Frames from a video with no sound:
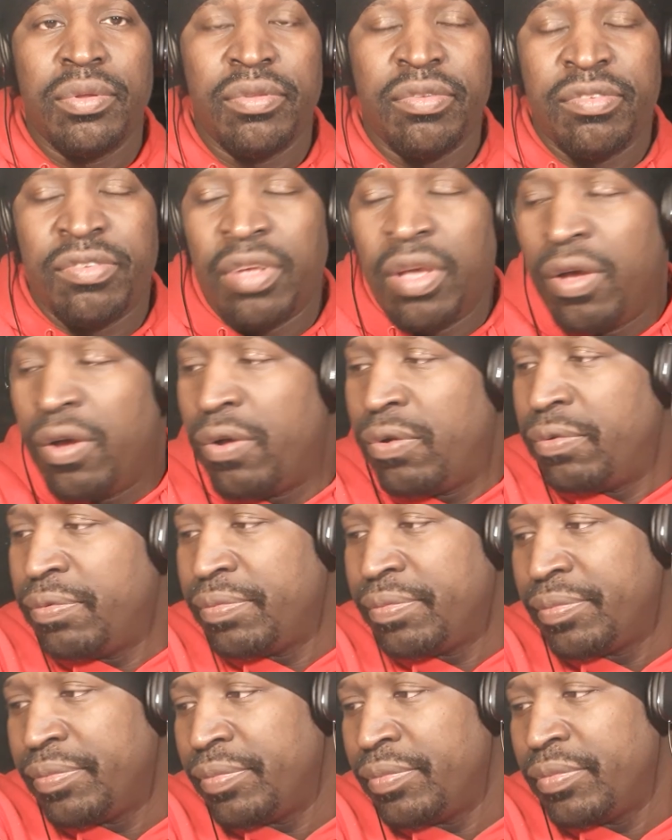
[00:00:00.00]
So,
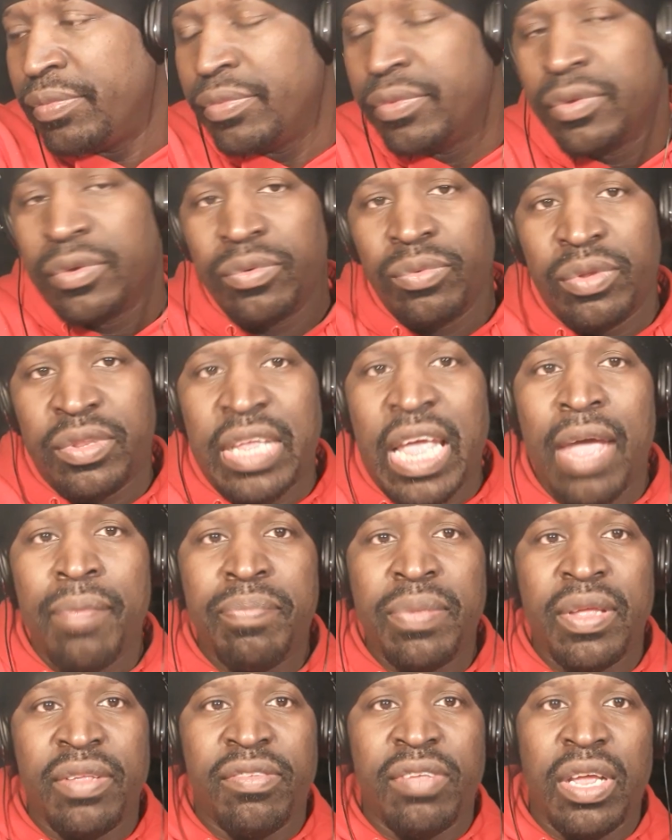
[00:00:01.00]
with that
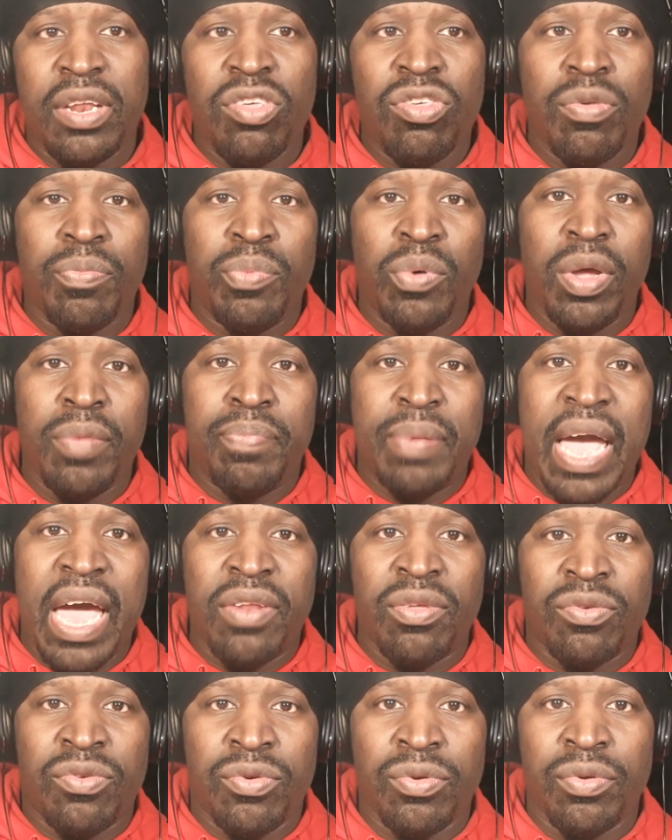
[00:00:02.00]
being said, it's your boy
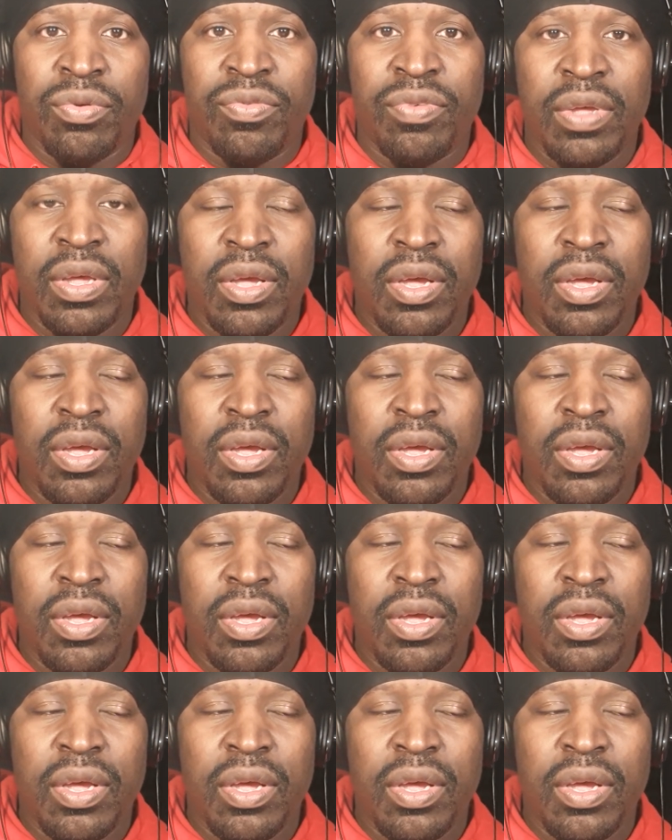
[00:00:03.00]
Battle Truth.